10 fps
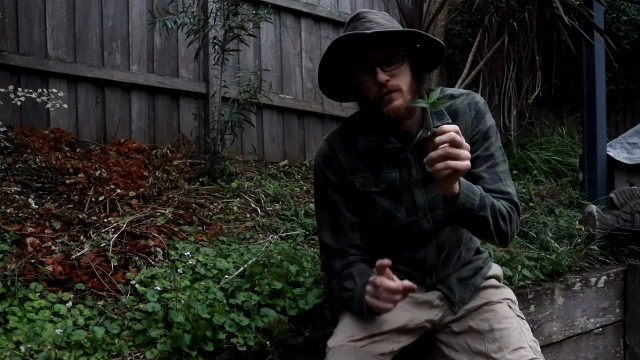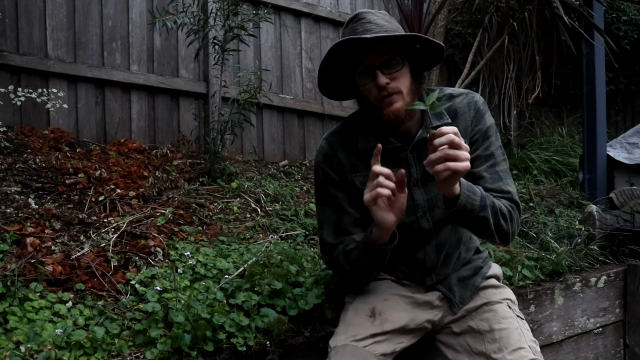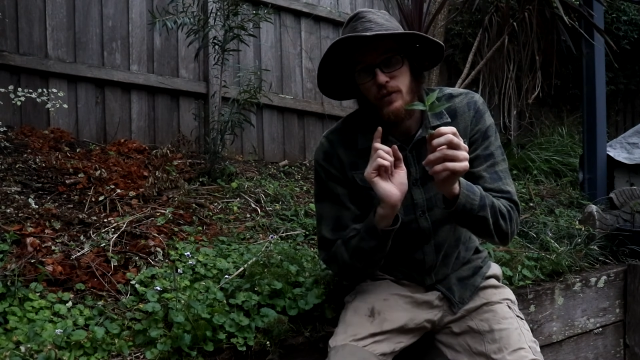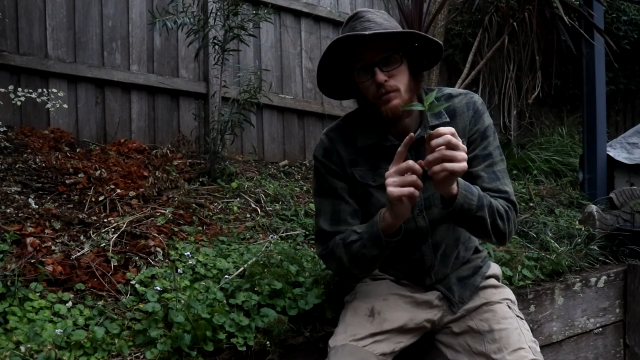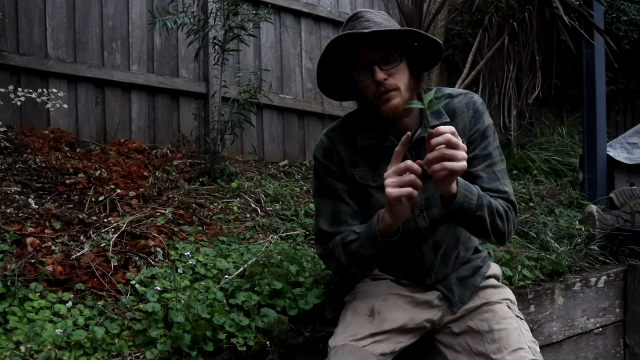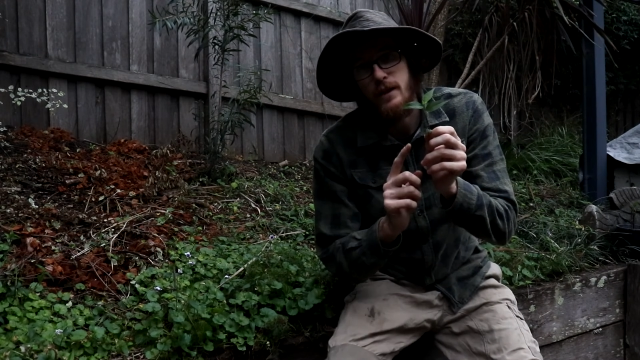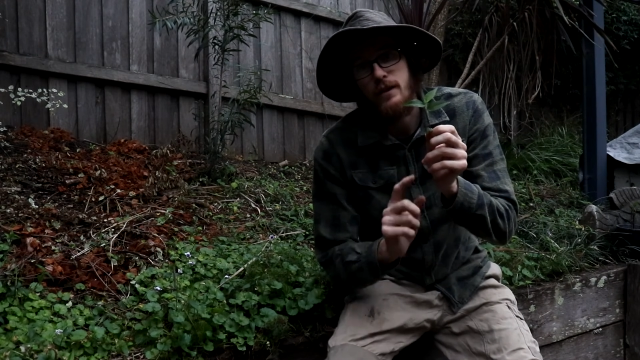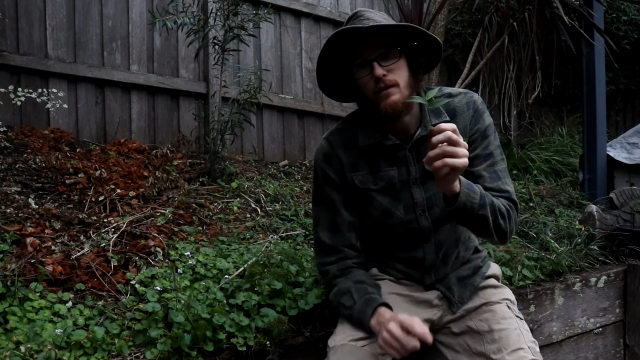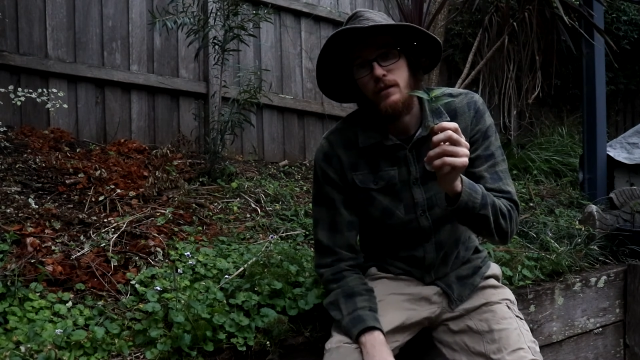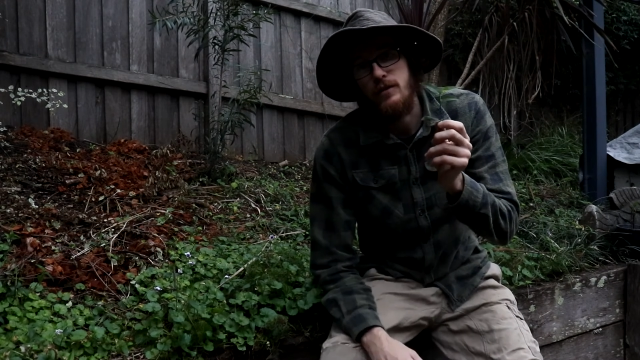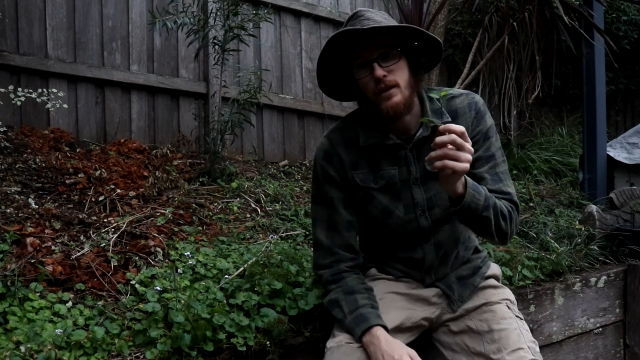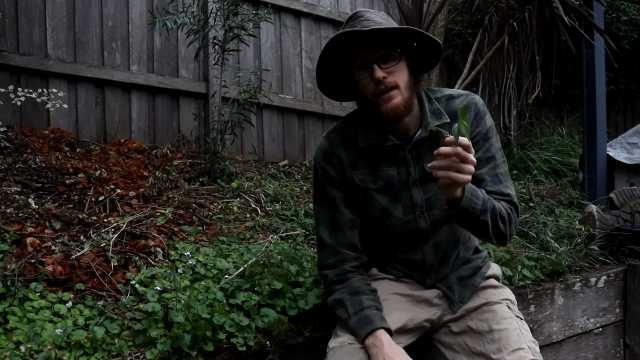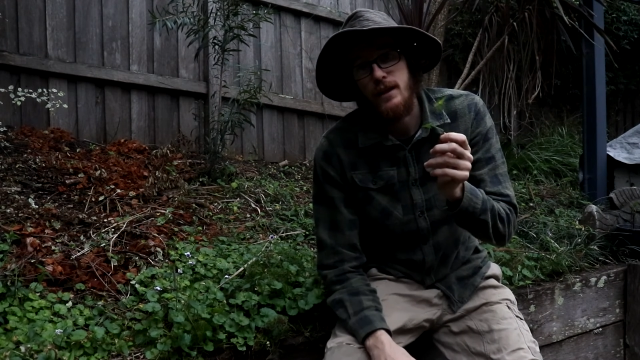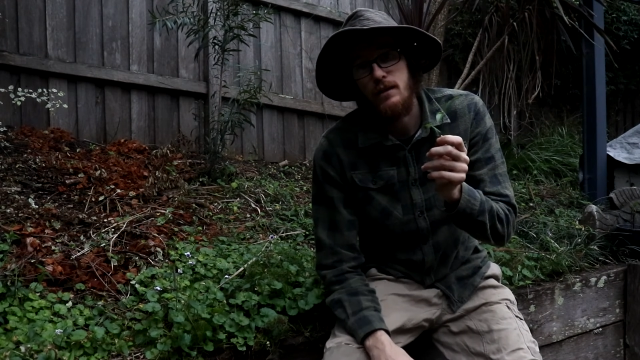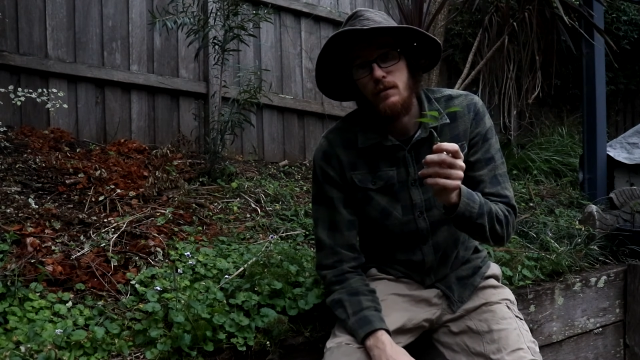this plant if you're going
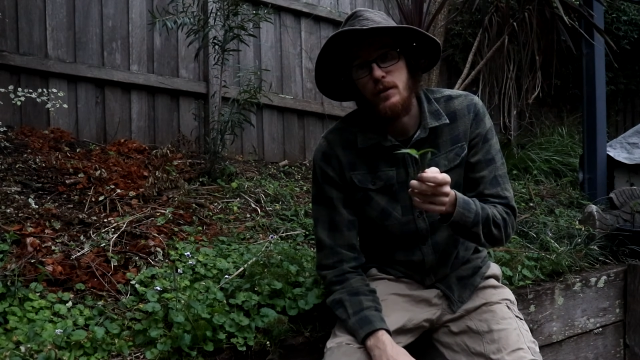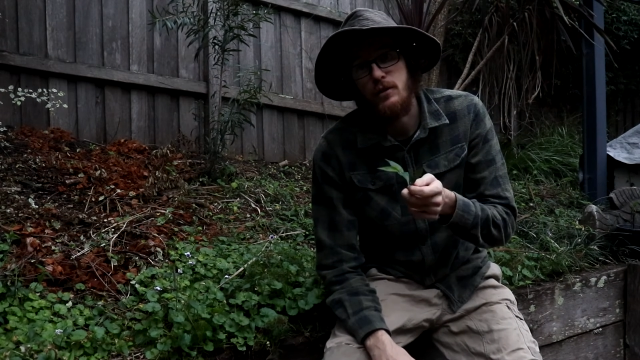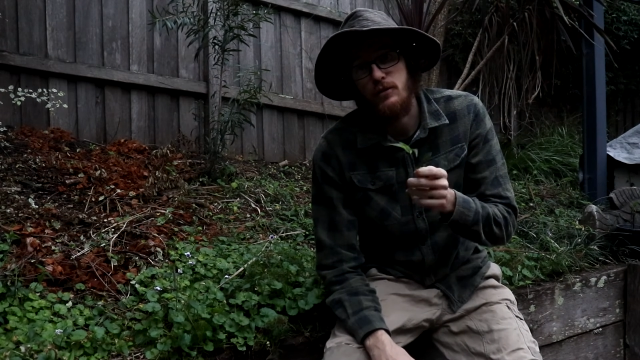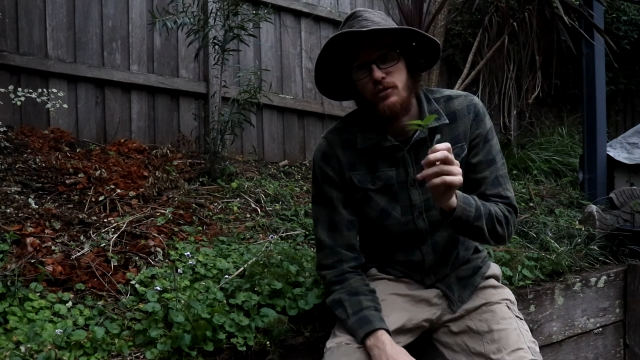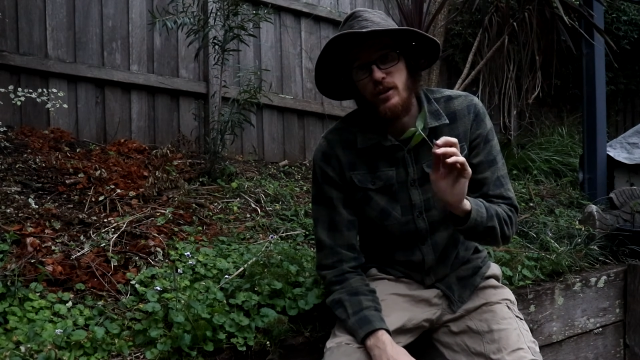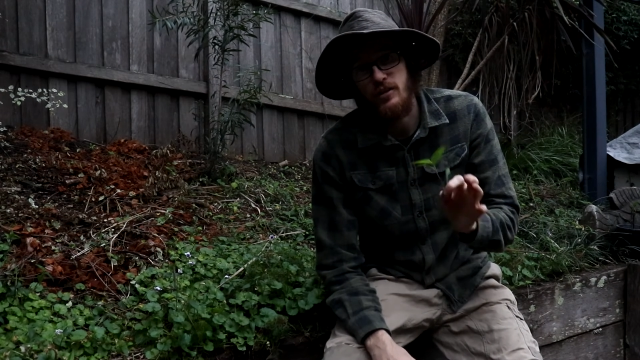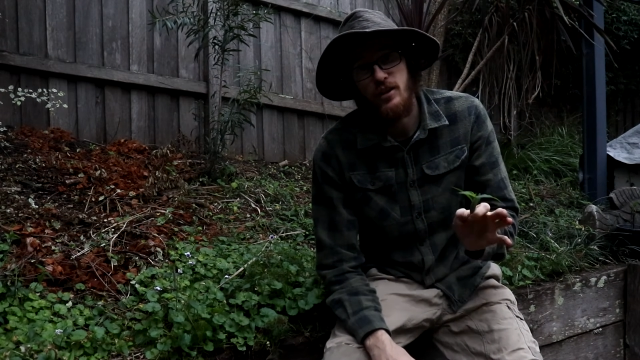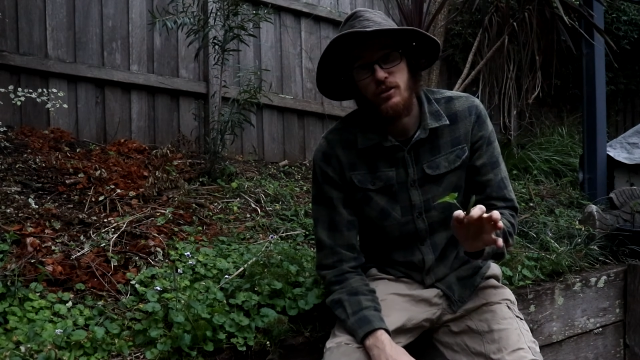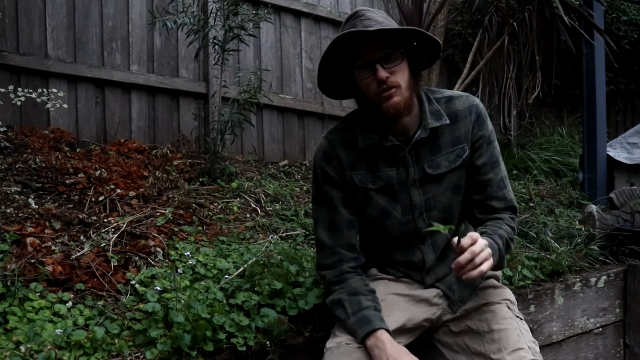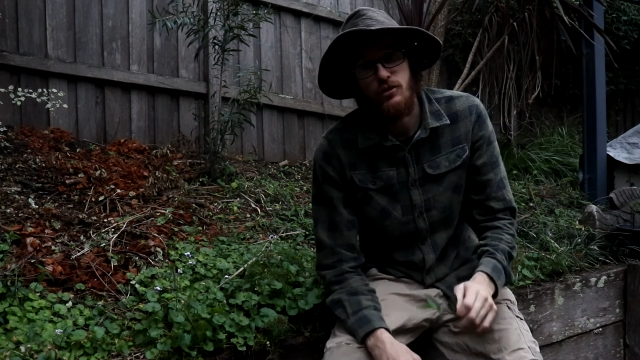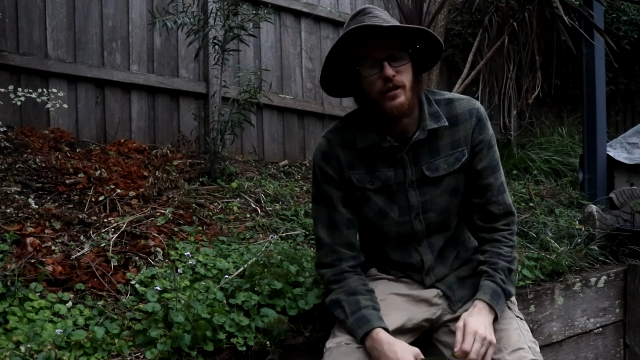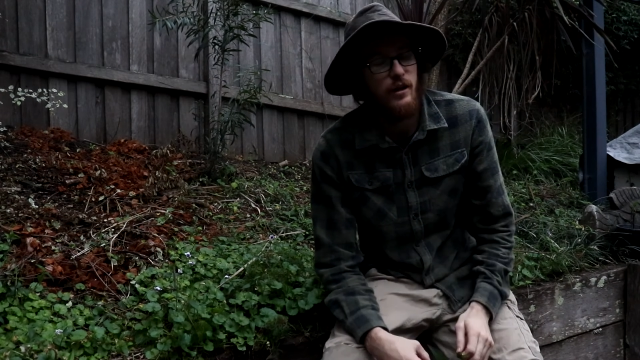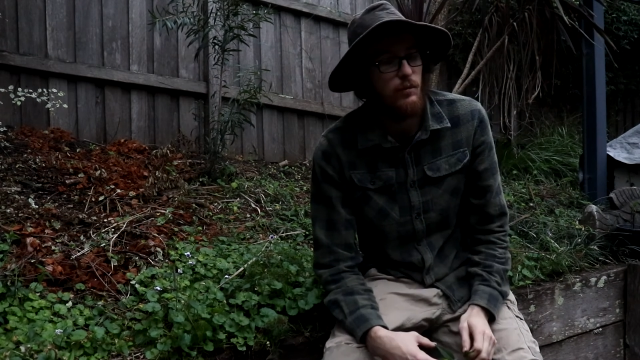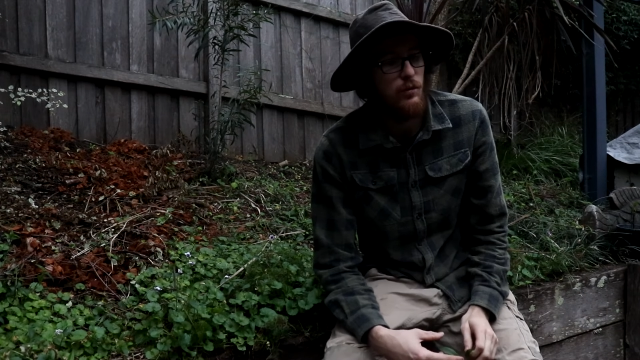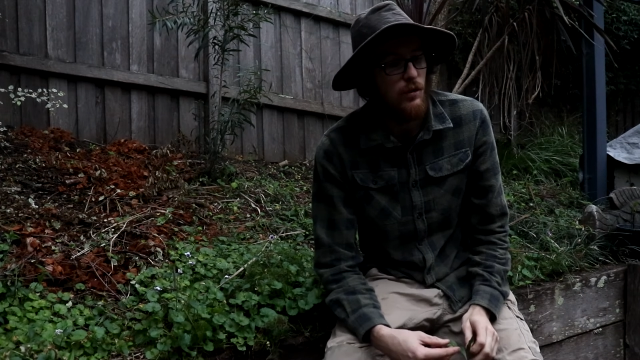to eat it, because Tradescantia is not
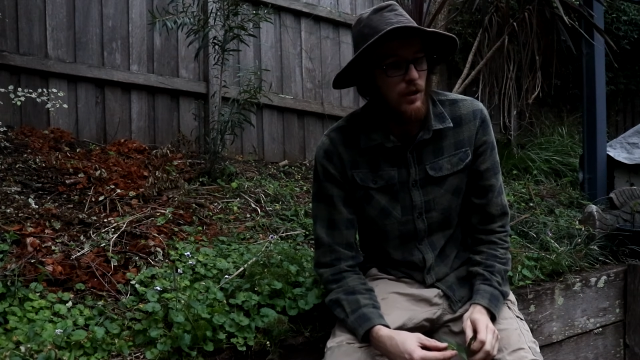edible.